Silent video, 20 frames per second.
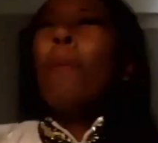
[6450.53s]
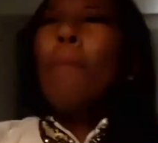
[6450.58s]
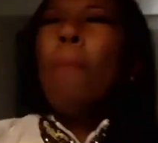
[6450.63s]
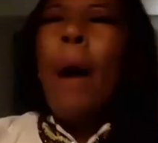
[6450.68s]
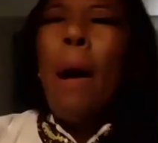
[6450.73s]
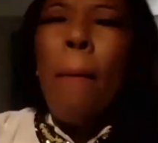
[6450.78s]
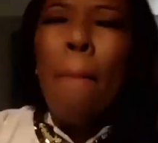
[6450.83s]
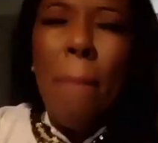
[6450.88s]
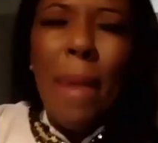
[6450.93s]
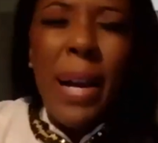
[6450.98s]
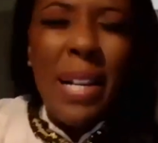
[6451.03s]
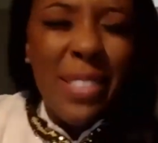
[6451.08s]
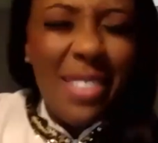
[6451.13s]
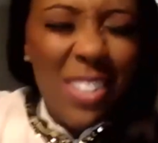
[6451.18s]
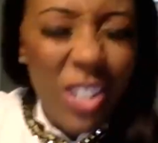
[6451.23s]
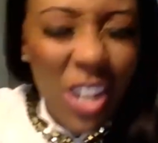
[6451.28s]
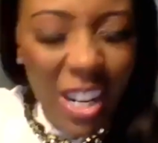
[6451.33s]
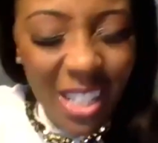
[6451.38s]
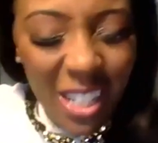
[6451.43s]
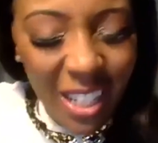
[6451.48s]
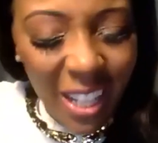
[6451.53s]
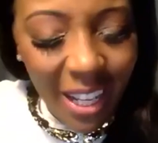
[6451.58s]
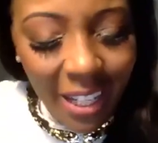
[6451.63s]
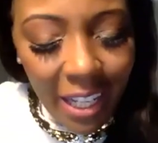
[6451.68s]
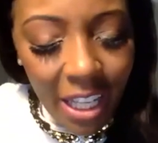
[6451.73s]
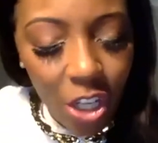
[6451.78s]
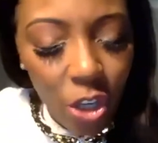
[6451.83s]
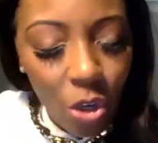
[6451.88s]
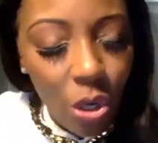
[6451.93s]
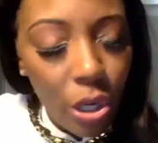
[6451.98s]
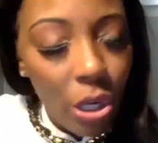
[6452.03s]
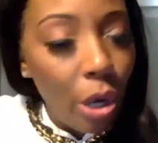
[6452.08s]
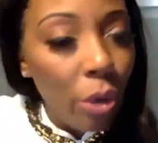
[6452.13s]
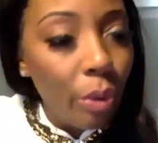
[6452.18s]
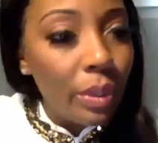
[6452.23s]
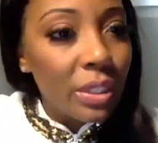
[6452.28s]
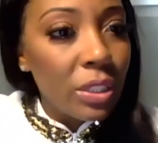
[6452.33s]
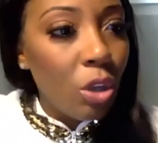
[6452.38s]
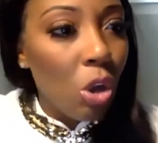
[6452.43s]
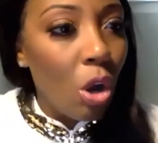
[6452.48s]
my message I did like a year
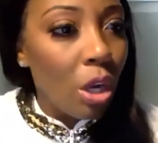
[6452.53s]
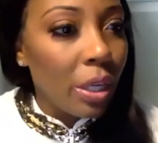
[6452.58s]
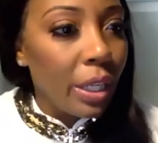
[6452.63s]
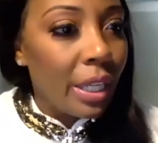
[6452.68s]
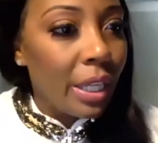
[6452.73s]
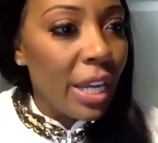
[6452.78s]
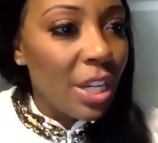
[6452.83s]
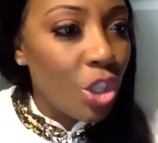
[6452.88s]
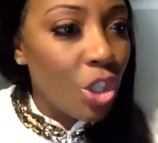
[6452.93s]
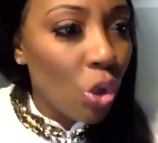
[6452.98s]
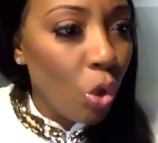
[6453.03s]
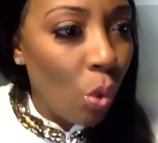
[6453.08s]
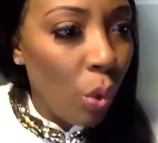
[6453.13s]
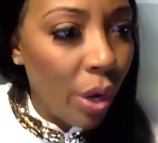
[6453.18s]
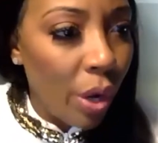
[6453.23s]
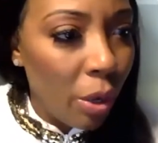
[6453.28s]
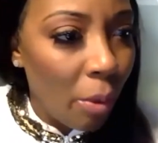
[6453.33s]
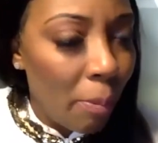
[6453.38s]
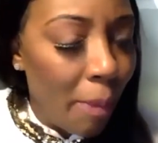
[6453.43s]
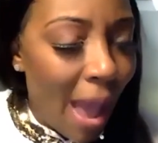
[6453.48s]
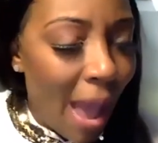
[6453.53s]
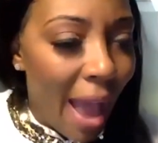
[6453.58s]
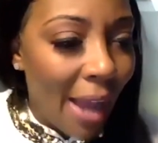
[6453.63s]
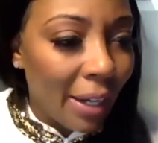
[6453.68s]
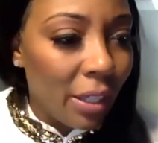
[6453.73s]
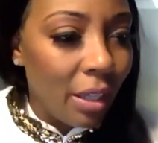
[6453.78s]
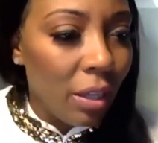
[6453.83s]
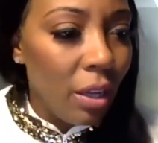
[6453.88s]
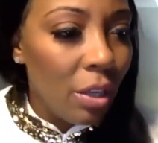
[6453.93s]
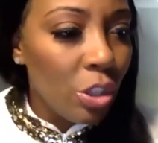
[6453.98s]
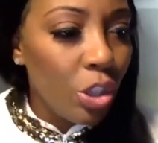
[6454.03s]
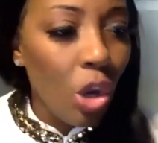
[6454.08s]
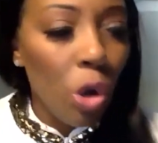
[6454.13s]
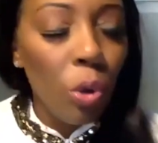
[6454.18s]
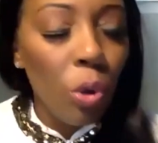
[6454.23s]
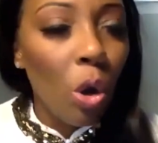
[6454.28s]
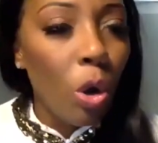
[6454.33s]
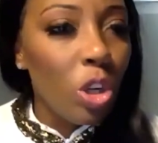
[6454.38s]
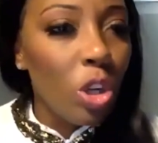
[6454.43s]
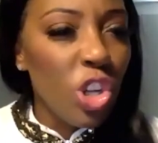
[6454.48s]
ago. It's called Get Your Oil Back.
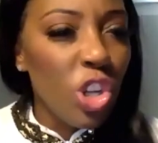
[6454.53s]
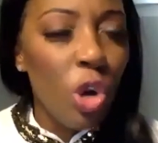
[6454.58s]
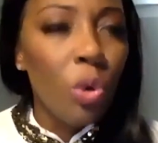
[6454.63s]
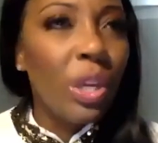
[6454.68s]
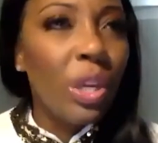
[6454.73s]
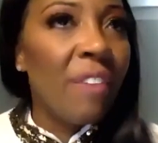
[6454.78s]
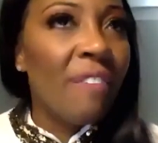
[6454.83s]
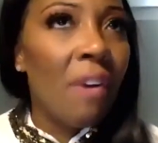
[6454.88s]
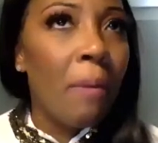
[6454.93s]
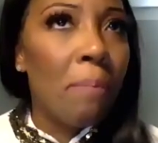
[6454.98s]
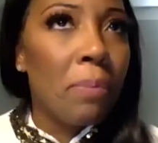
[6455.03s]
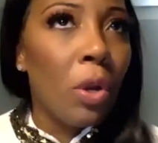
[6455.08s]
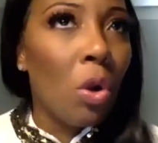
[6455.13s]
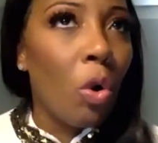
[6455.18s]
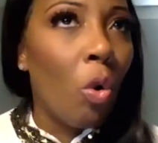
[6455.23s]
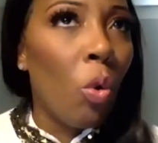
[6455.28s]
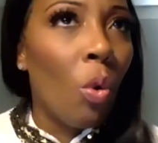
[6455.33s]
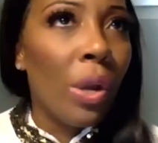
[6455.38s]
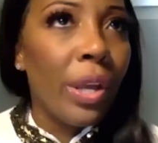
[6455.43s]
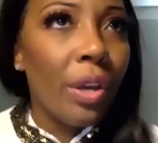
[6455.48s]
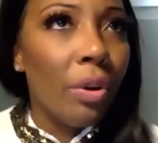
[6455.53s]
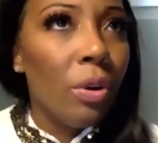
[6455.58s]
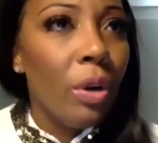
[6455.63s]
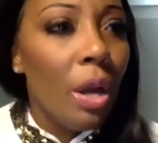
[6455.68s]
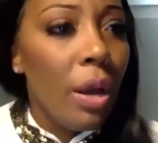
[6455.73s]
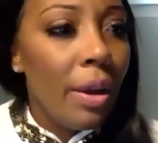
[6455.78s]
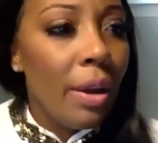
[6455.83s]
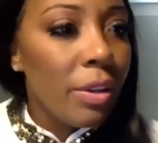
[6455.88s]
Don't or don't give up your oil.